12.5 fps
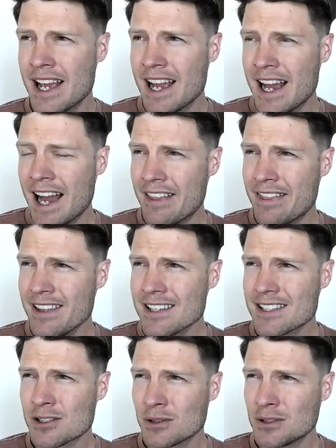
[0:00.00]
I think it
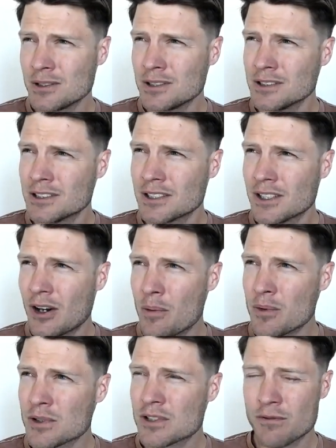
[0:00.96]
sold
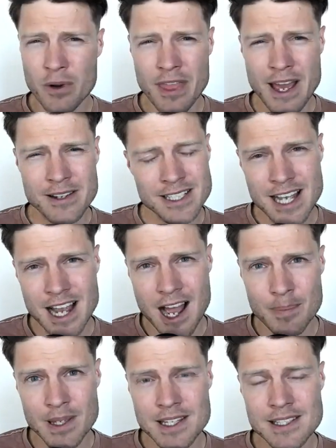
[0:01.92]
almost 4,000
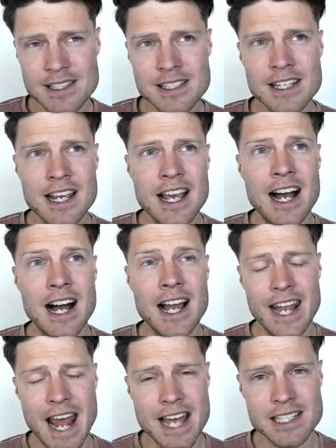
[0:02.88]
copies. It
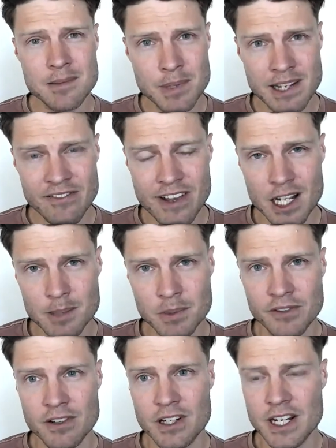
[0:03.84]
hasn't been available
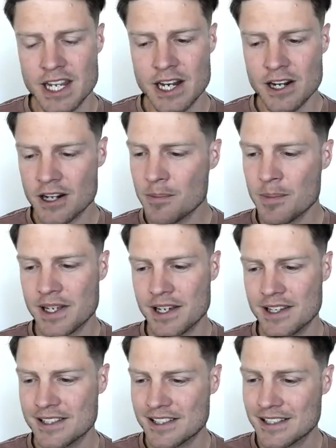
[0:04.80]
for a year
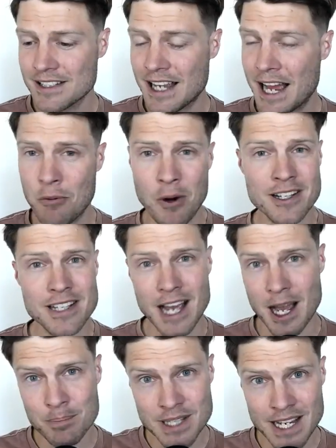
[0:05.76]
because I wanted to
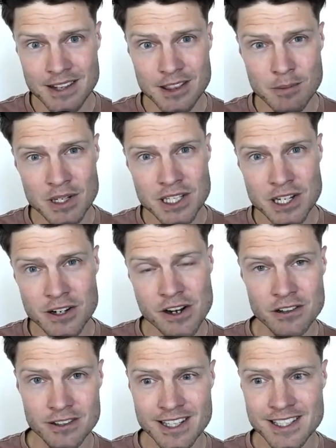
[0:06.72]
update the material
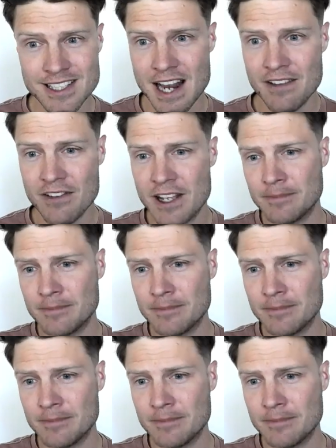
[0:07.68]
inside of it.